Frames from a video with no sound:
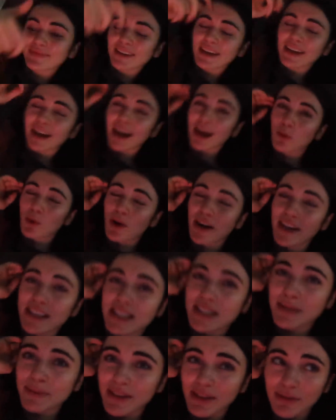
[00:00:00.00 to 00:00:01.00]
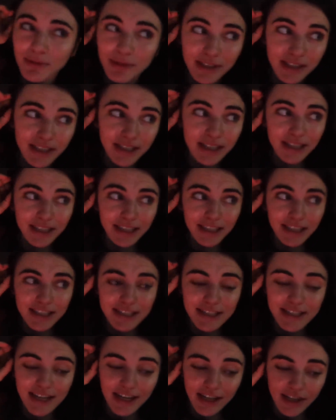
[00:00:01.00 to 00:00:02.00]
I wanted to be a really clean
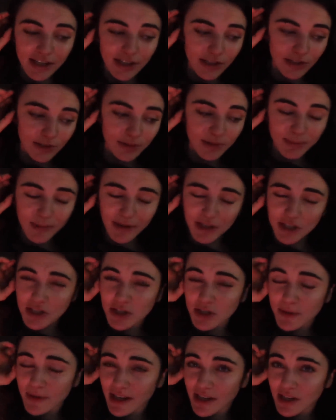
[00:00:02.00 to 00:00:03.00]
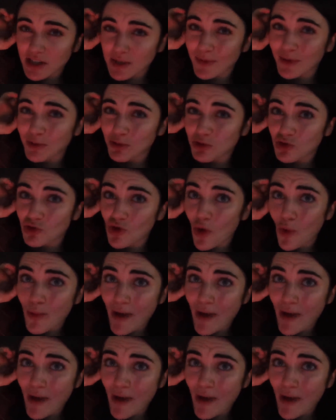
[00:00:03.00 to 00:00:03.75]
aesthetic girl with my gingerbread house, but it was so